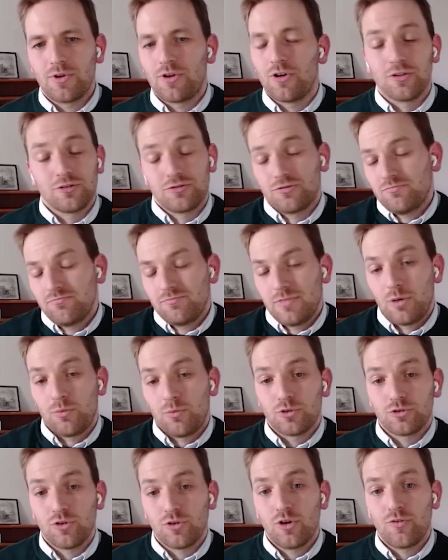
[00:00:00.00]
because it
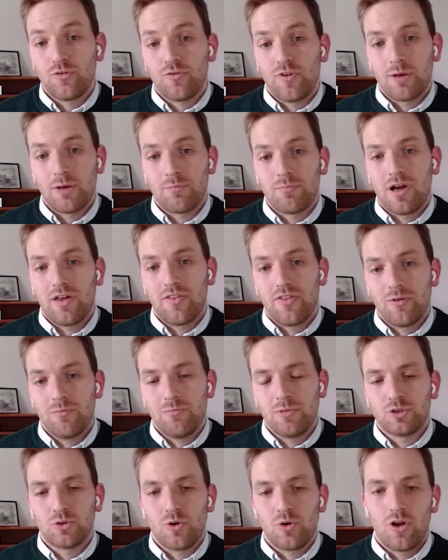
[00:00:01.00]
was certified by the
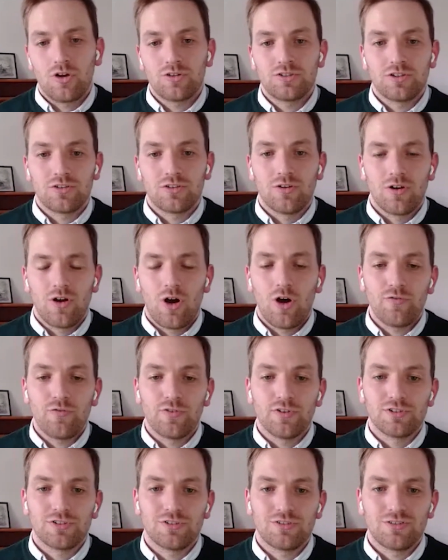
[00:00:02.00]
meteorological
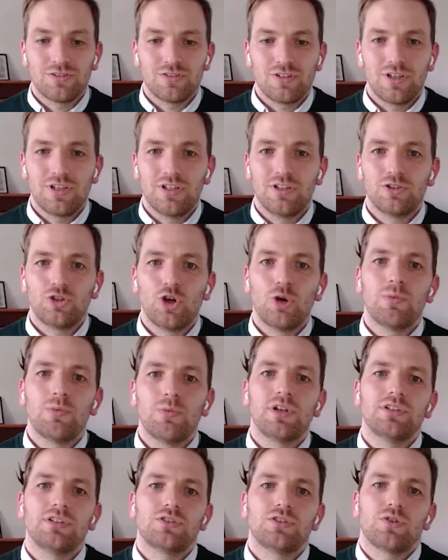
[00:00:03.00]
office in Germany.